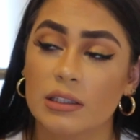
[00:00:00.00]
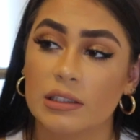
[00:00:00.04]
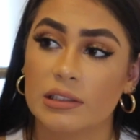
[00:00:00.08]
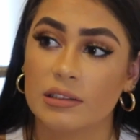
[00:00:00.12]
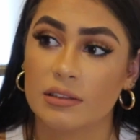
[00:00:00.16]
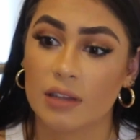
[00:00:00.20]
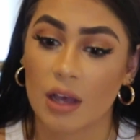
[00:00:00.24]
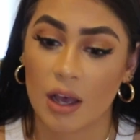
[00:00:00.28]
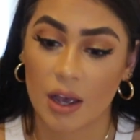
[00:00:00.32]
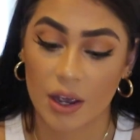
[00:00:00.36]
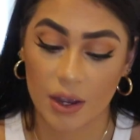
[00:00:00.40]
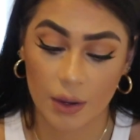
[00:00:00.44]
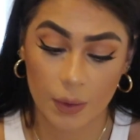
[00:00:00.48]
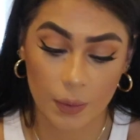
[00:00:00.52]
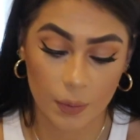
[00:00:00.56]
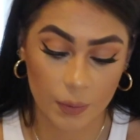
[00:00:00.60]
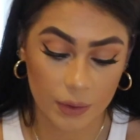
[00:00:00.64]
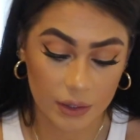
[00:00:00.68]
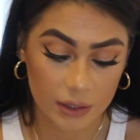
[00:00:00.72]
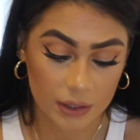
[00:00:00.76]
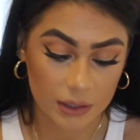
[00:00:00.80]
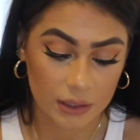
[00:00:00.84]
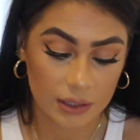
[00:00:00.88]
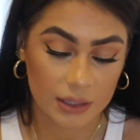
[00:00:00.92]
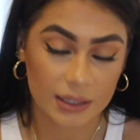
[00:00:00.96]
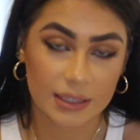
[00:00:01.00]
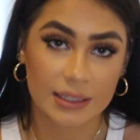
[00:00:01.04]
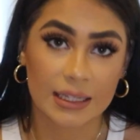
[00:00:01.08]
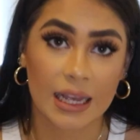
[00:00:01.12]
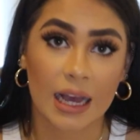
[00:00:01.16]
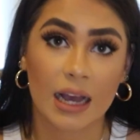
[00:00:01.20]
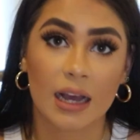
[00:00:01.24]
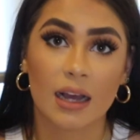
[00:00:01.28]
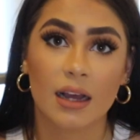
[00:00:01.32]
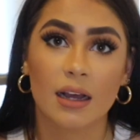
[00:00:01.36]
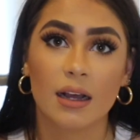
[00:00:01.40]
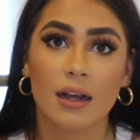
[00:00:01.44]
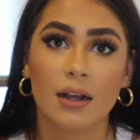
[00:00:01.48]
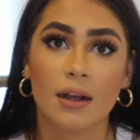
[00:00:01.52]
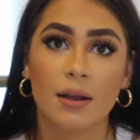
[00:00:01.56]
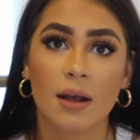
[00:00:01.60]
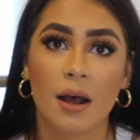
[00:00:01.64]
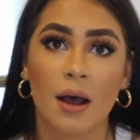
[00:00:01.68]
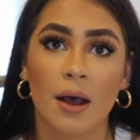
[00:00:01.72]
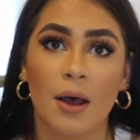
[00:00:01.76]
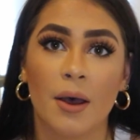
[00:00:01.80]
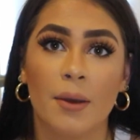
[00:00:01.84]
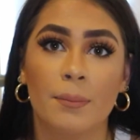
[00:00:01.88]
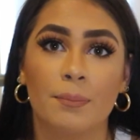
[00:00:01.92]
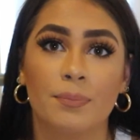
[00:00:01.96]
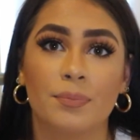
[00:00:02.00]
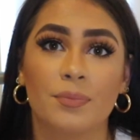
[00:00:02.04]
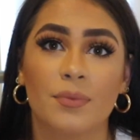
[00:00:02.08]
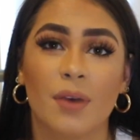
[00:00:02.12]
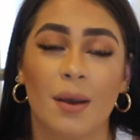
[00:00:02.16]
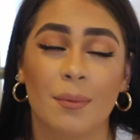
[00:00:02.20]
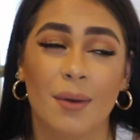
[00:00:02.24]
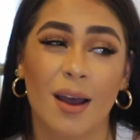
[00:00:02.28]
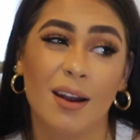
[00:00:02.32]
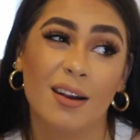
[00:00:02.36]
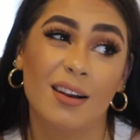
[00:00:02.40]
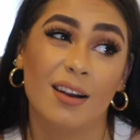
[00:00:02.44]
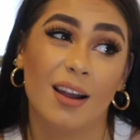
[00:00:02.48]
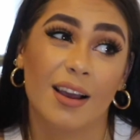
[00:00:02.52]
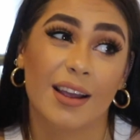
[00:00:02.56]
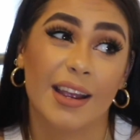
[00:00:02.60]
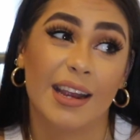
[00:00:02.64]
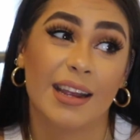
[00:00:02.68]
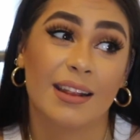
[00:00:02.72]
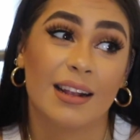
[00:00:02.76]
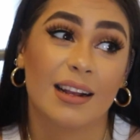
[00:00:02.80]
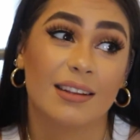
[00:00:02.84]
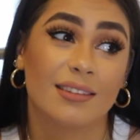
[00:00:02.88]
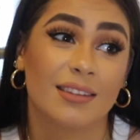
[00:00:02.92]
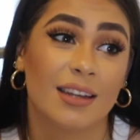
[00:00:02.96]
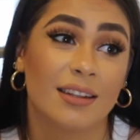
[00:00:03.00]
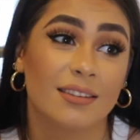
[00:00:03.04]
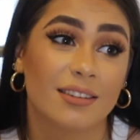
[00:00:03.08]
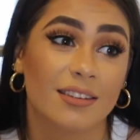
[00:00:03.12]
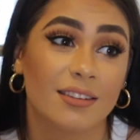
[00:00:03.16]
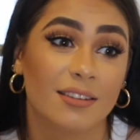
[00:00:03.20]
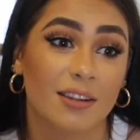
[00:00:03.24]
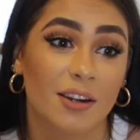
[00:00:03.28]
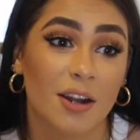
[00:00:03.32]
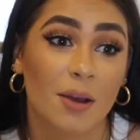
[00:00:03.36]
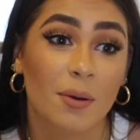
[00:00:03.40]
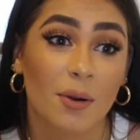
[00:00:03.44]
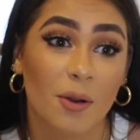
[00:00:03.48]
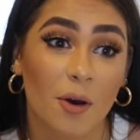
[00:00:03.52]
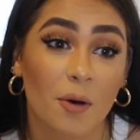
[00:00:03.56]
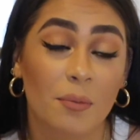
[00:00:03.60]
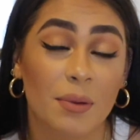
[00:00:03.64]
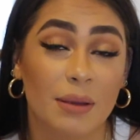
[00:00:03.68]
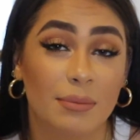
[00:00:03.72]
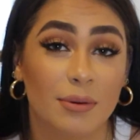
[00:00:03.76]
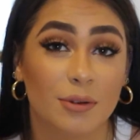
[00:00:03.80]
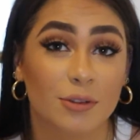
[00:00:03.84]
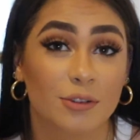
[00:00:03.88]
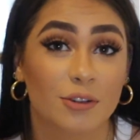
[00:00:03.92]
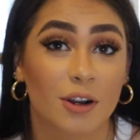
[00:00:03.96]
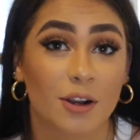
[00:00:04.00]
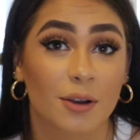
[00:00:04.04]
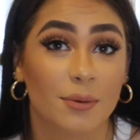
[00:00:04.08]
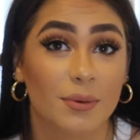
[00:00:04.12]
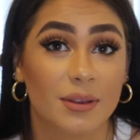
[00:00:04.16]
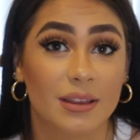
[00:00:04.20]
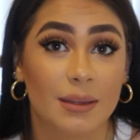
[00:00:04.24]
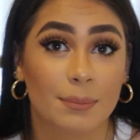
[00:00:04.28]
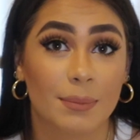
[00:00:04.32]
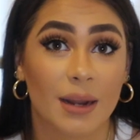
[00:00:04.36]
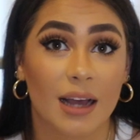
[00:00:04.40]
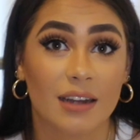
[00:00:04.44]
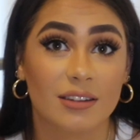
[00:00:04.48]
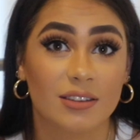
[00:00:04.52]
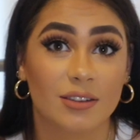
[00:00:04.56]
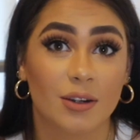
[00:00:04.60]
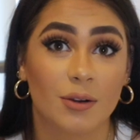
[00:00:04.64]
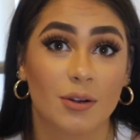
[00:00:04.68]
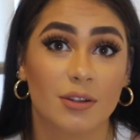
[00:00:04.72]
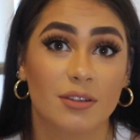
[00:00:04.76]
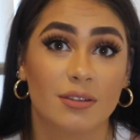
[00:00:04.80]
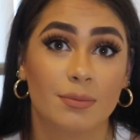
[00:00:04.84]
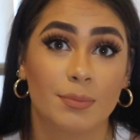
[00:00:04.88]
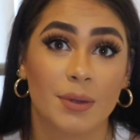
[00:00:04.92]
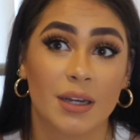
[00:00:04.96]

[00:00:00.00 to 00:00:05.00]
So yeah, I'm kind of lucky in that sense, because I know a lot of people struggle with the black dots.